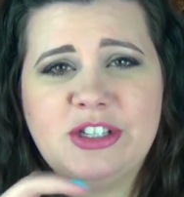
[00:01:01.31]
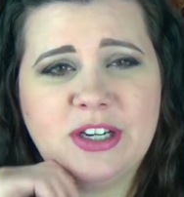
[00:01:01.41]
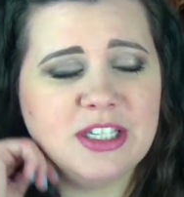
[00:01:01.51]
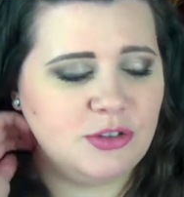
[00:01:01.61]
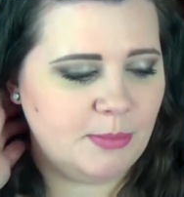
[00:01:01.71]

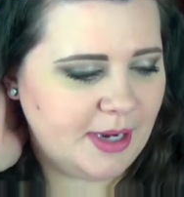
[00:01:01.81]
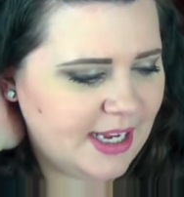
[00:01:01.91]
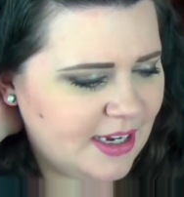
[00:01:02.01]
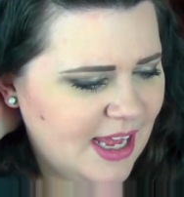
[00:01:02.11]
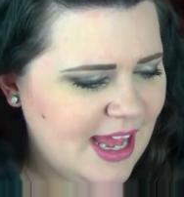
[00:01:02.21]
drugstore
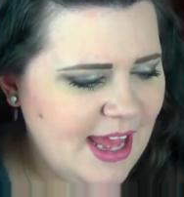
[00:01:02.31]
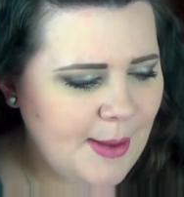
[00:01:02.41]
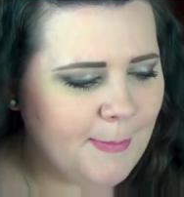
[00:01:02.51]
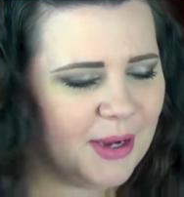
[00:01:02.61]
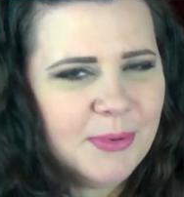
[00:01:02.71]
brand,
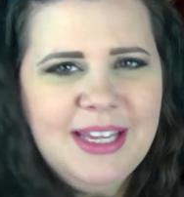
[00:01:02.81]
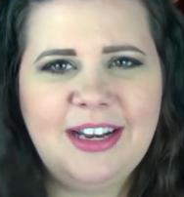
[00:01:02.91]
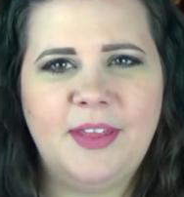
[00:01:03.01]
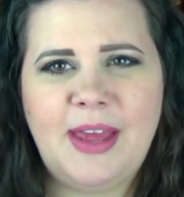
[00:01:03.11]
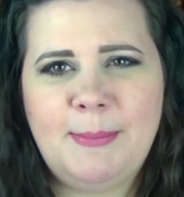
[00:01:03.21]
but really
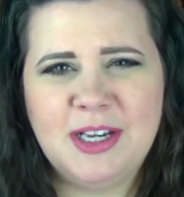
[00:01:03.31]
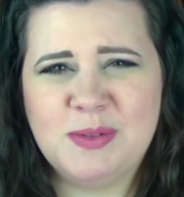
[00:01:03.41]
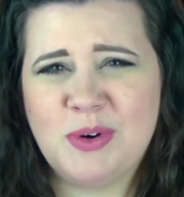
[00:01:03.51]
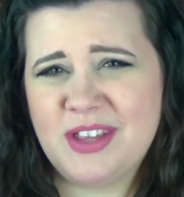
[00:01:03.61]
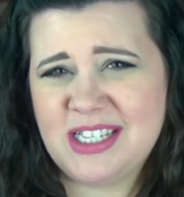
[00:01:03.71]
not that much more than